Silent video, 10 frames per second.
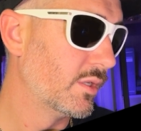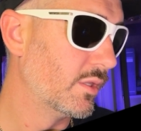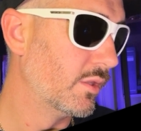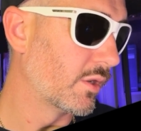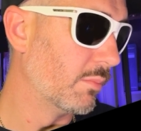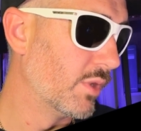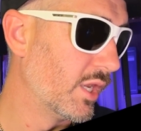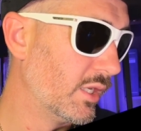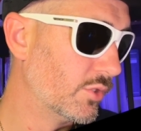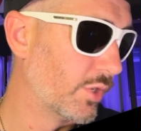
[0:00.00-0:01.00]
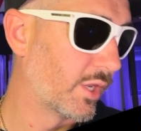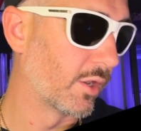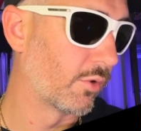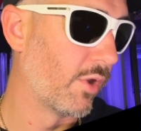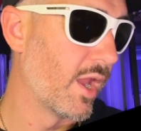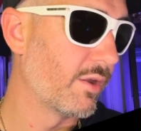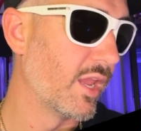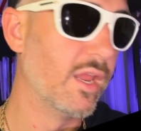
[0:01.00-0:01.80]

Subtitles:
looking mean, drinking a Crownie.